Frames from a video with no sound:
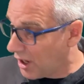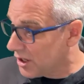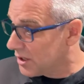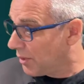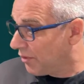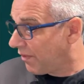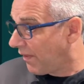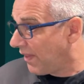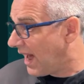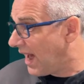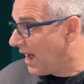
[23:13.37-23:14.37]
a month on
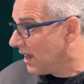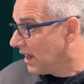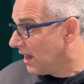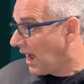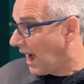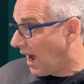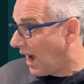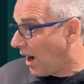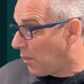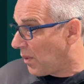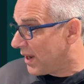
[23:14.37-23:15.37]
there.
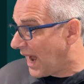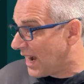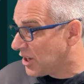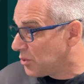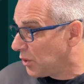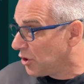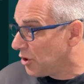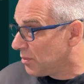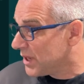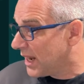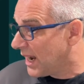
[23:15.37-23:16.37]
When the actual
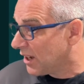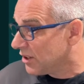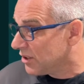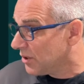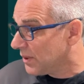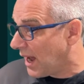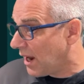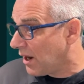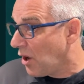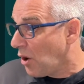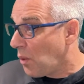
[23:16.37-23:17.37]
comes in, I can do that.
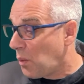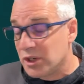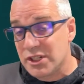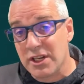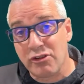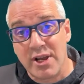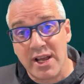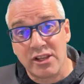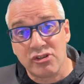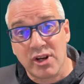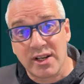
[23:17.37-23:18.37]
Once I create the
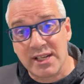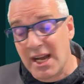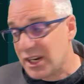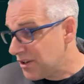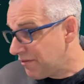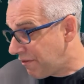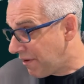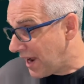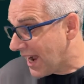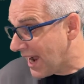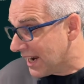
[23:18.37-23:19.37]
transaction for it,
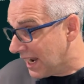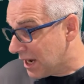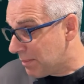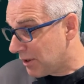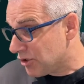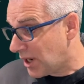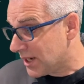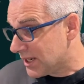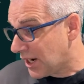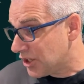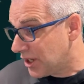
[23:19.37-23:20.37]
I can link my
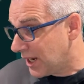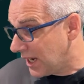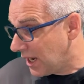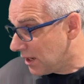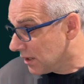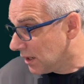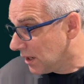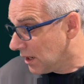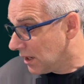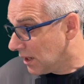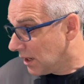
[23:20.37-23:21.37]
transaction here.
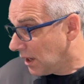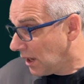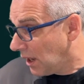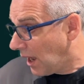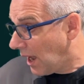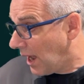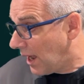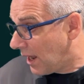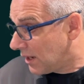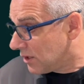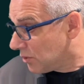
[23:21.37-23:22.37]

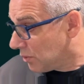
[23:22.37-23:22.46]
And we're going to